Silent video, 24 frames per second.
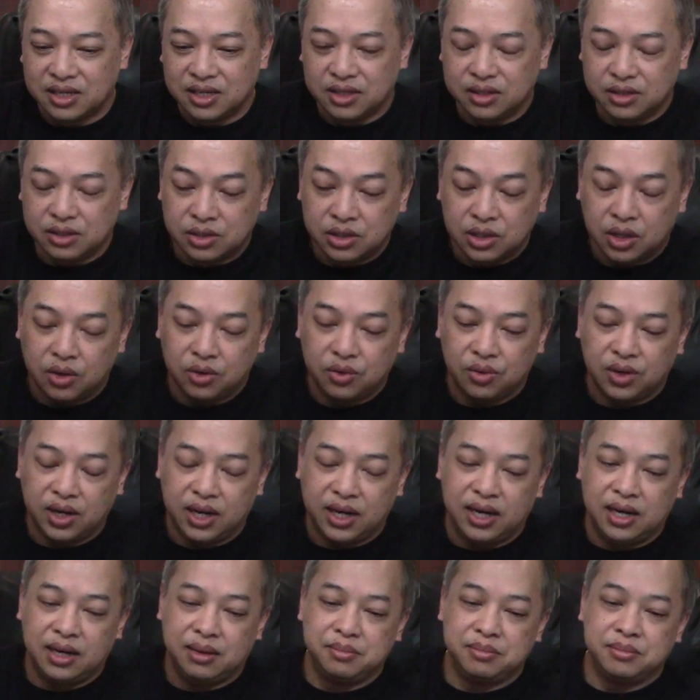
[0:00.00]
No,
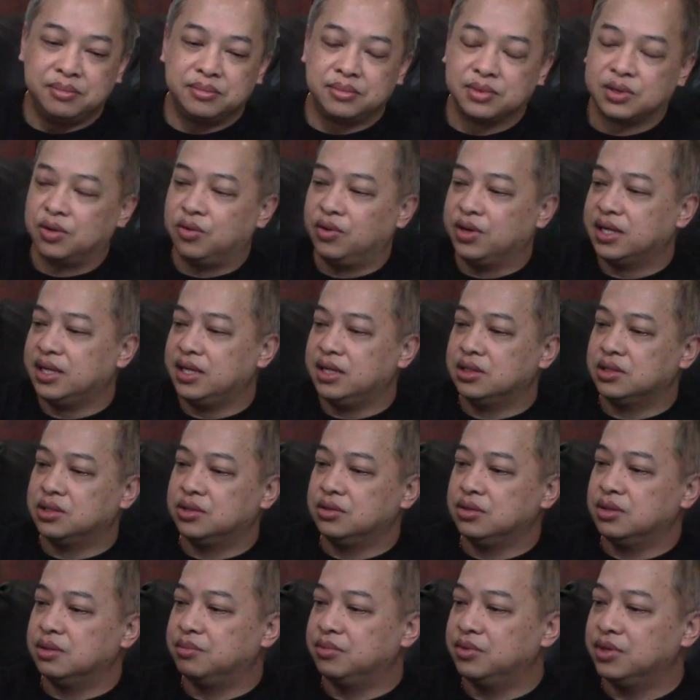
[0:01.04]
going into
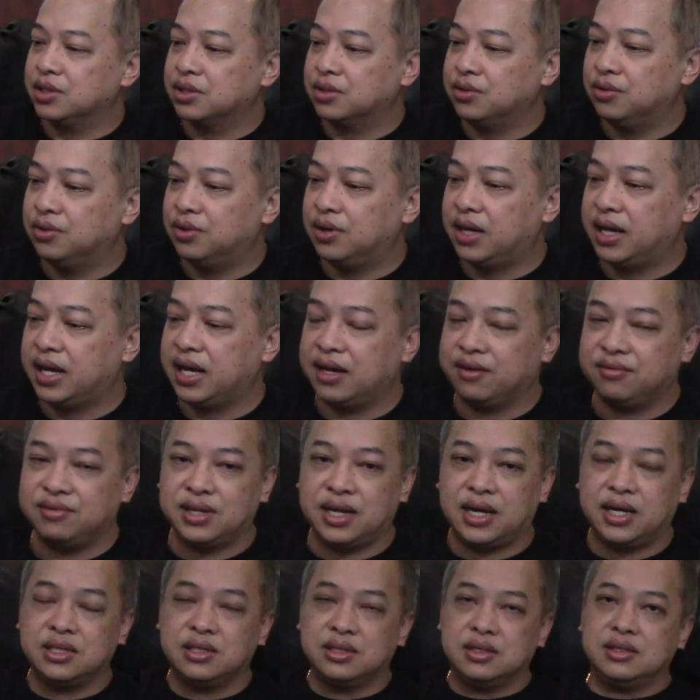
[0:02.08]
the Marine Corps, I have
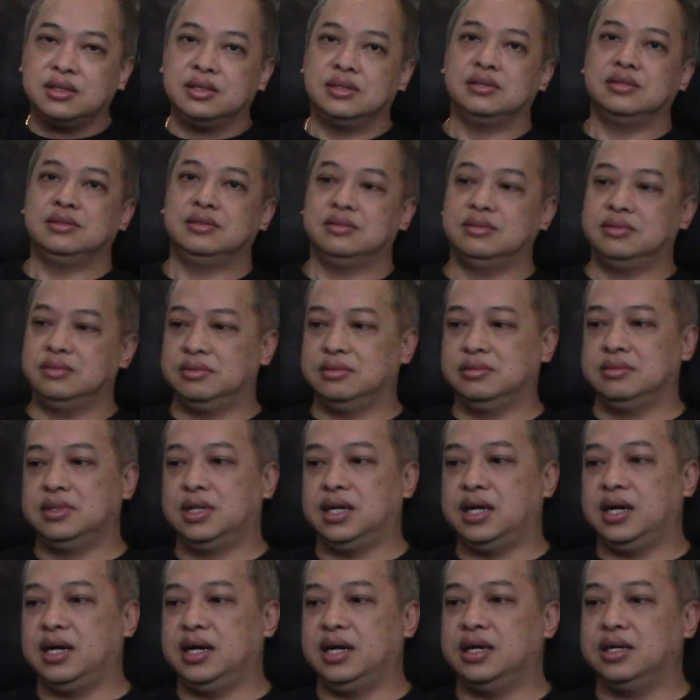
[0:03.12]
not
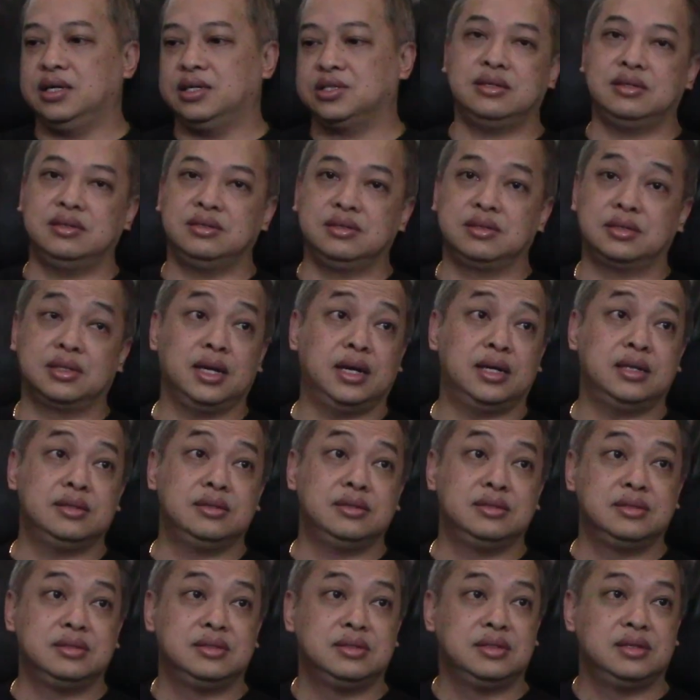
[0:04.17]
gun
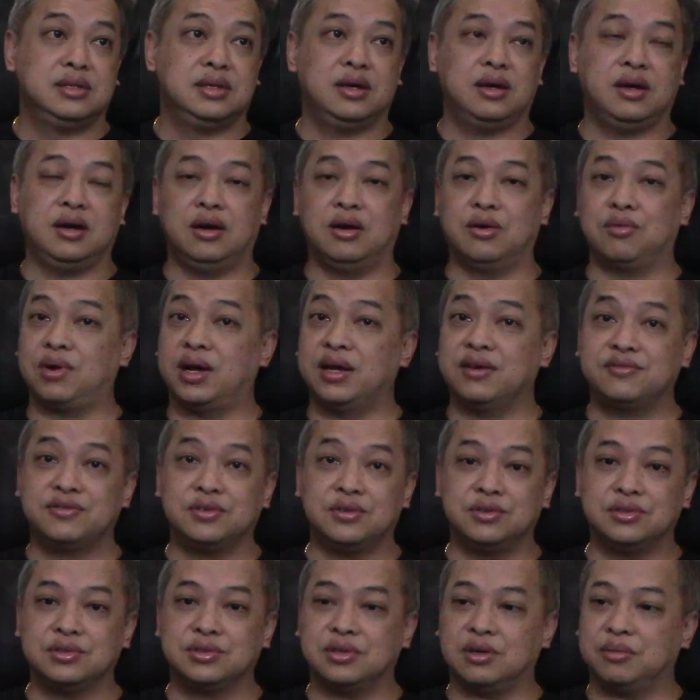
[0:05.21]
or
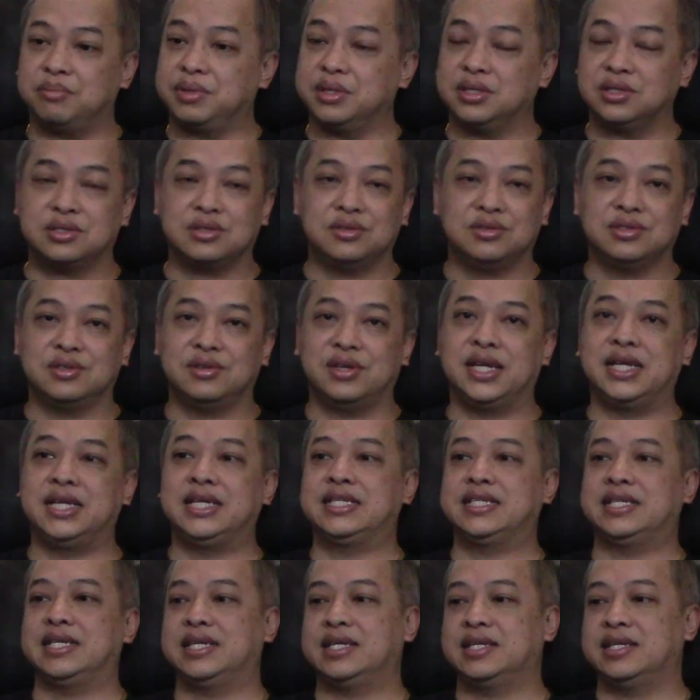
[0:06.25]
rifles or pistols or
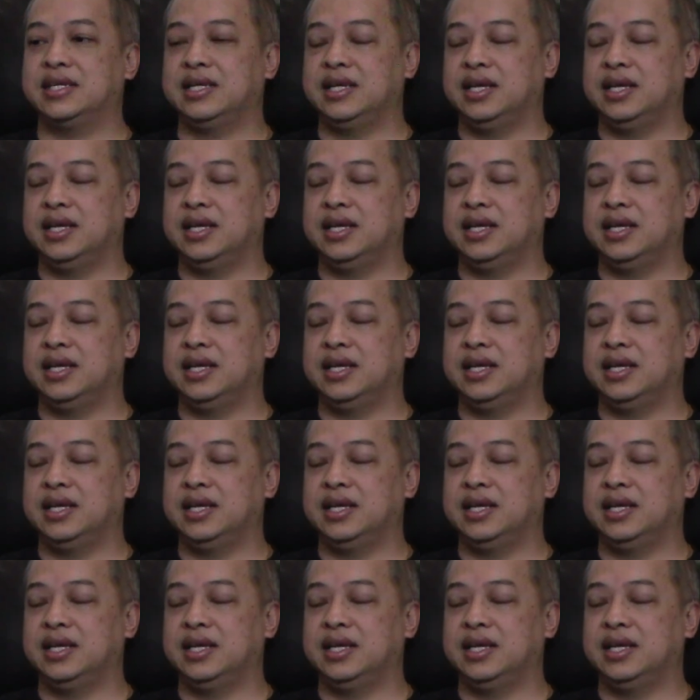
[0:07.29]
anything.